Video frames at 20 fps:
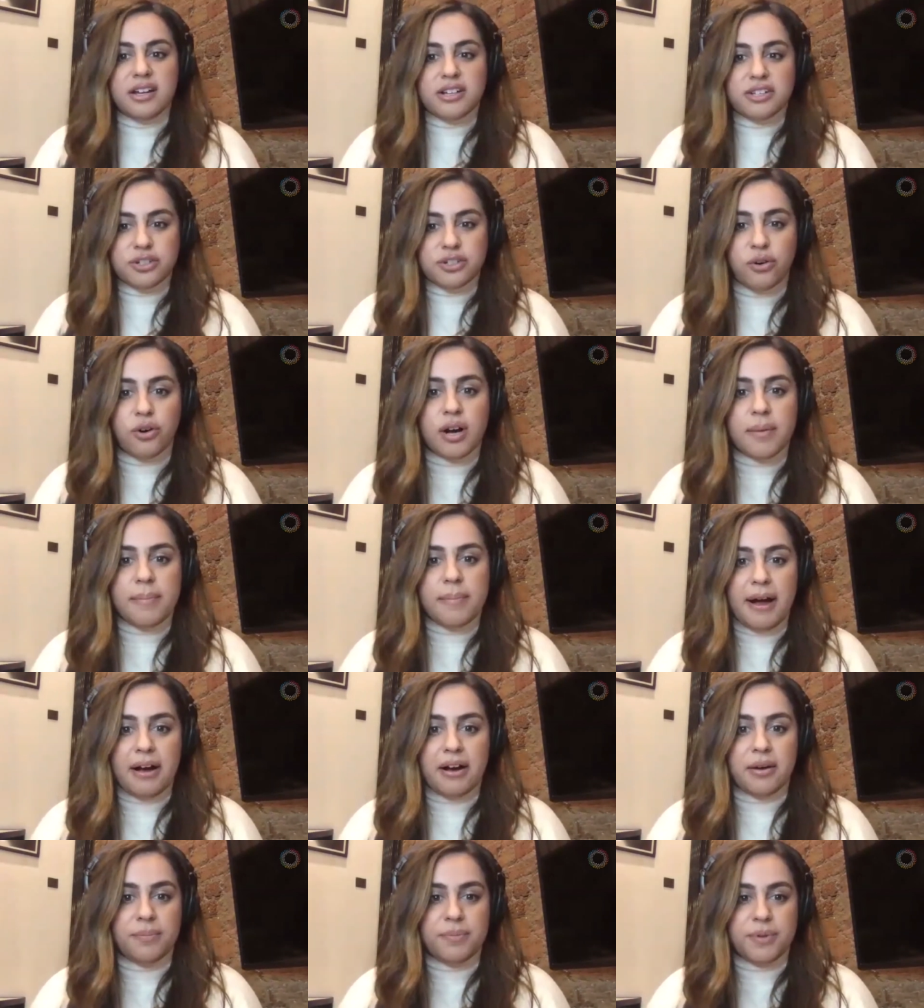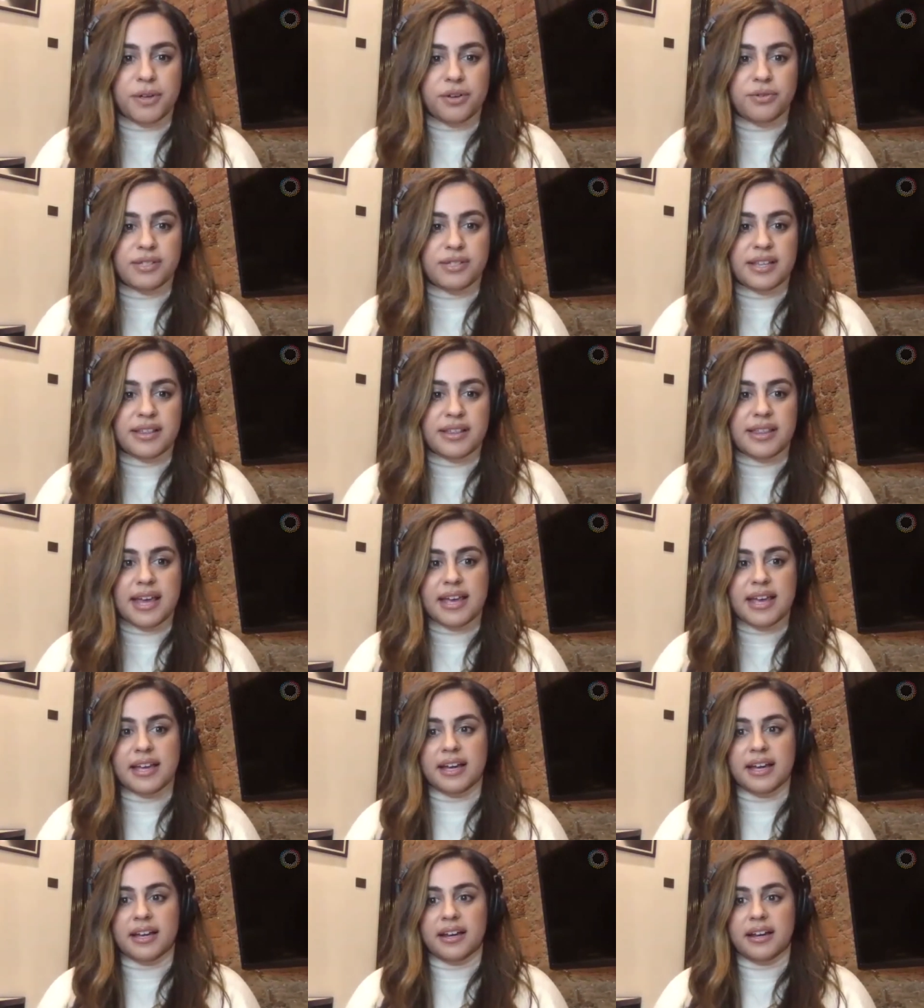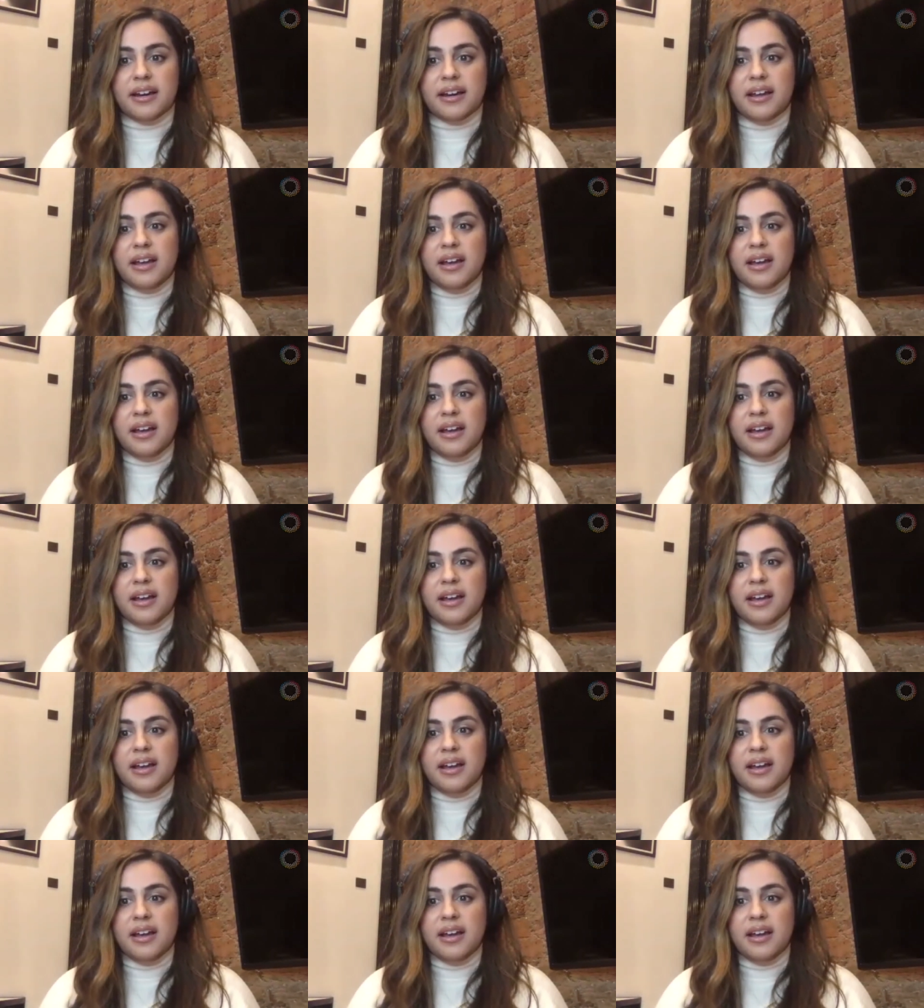talk about abuse, and they can